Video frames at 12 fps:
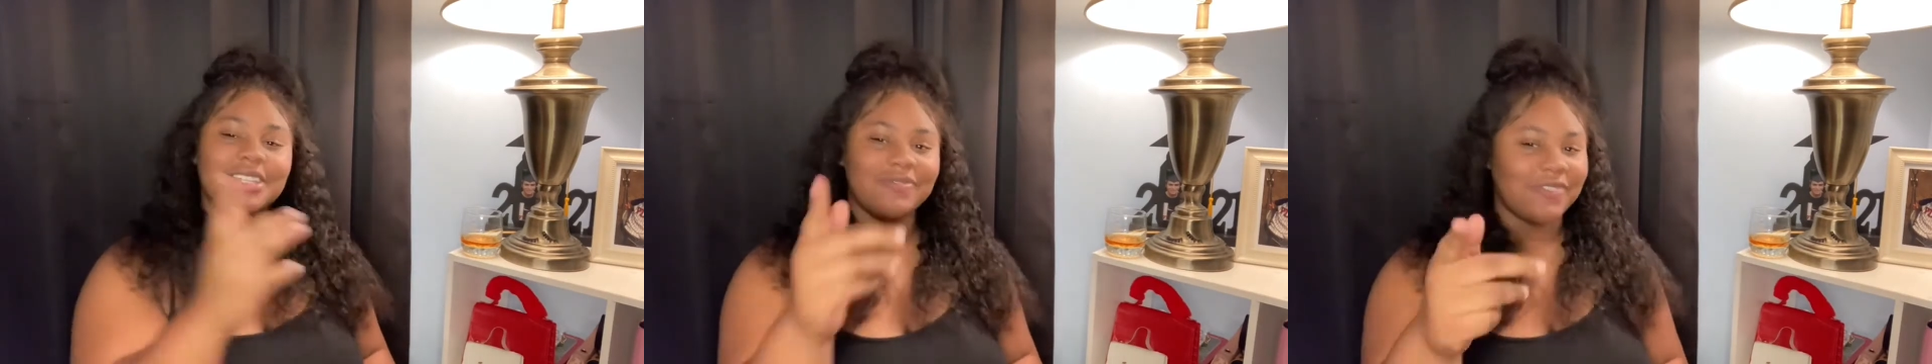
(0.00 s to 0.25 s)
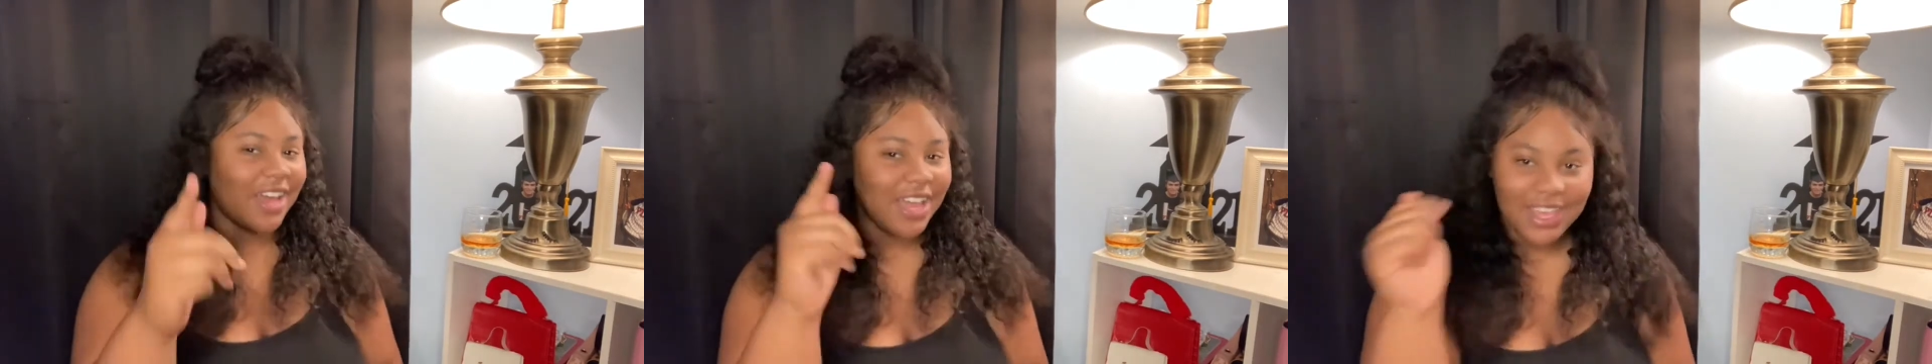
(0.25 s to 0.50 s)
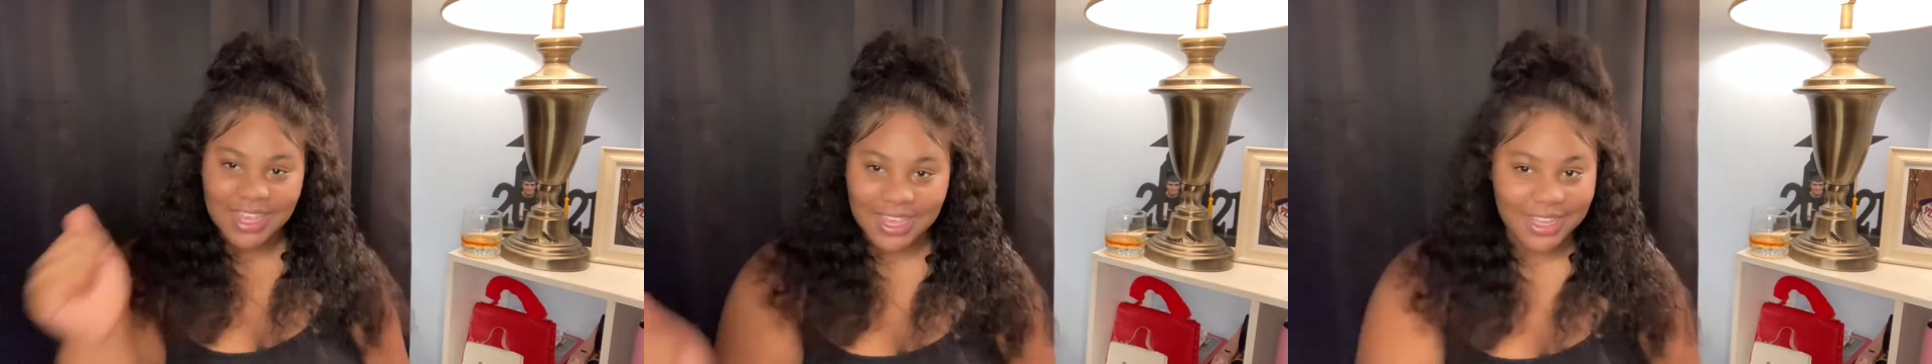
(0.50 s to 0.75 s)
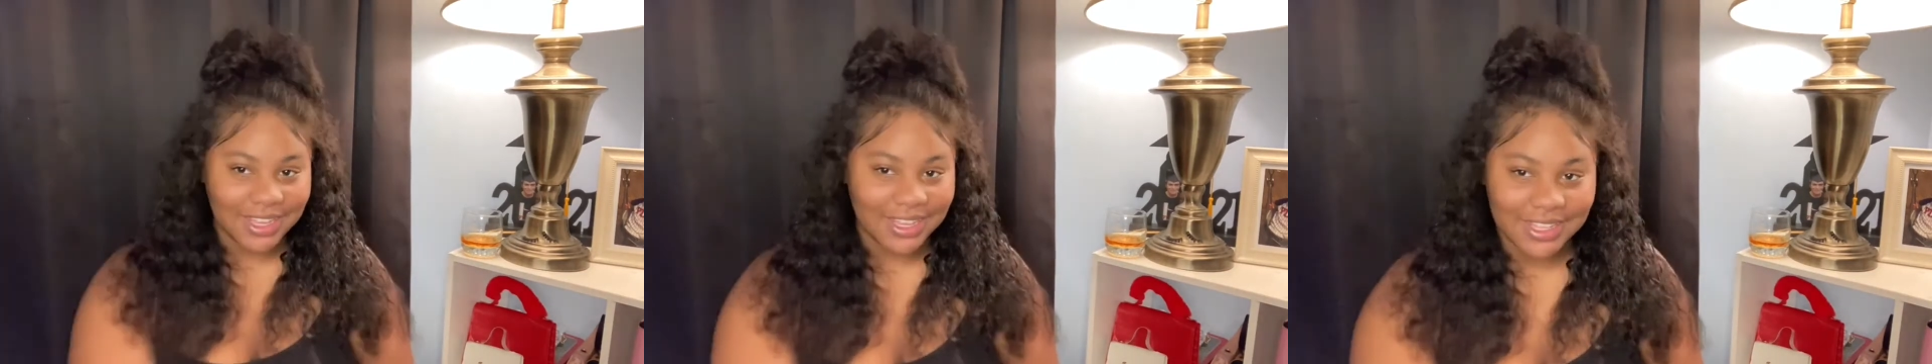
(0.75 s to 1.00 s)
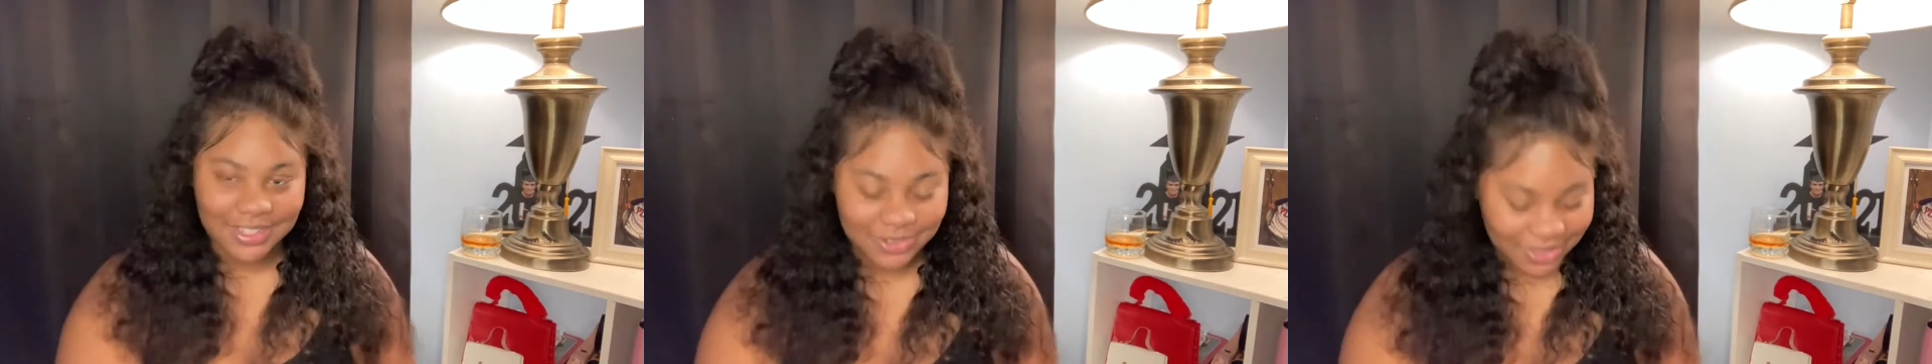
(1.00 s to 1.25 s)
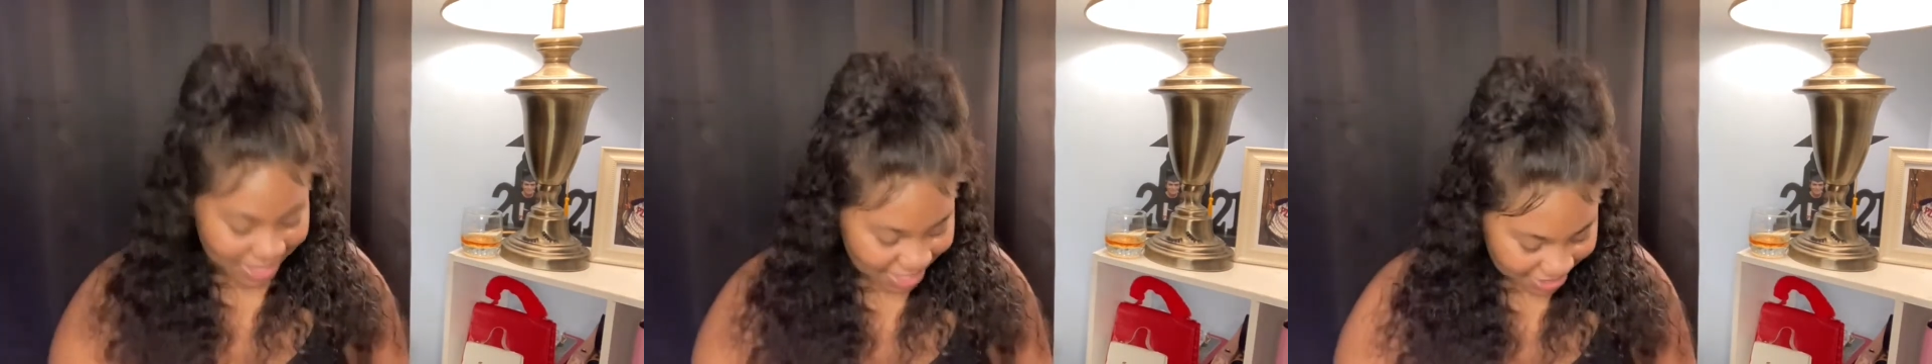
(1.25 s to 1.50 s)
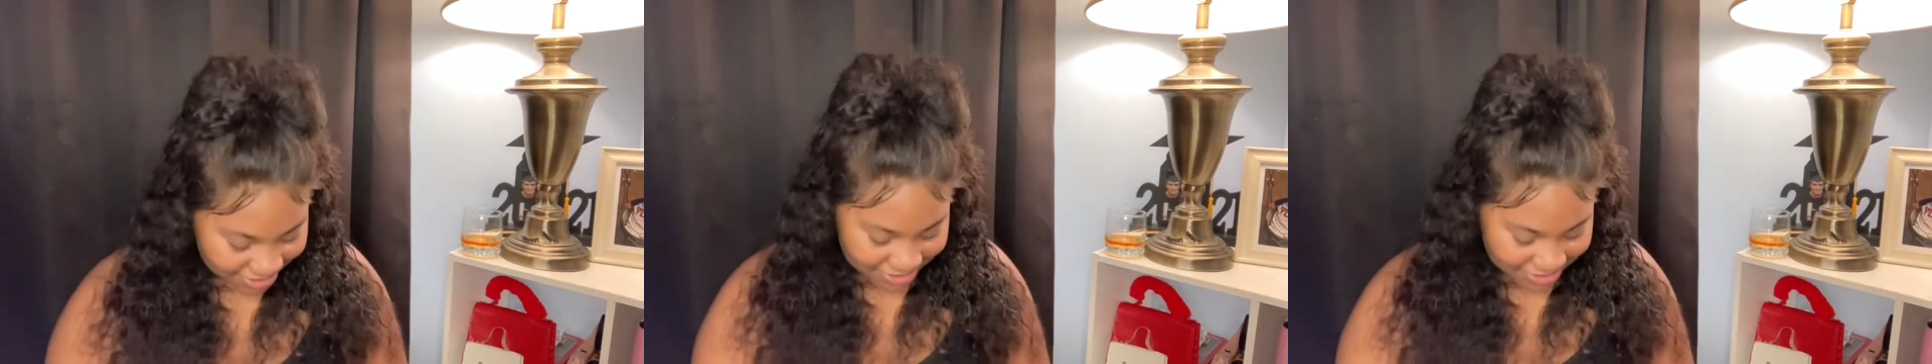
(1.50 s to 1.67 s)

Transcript: fine, okay?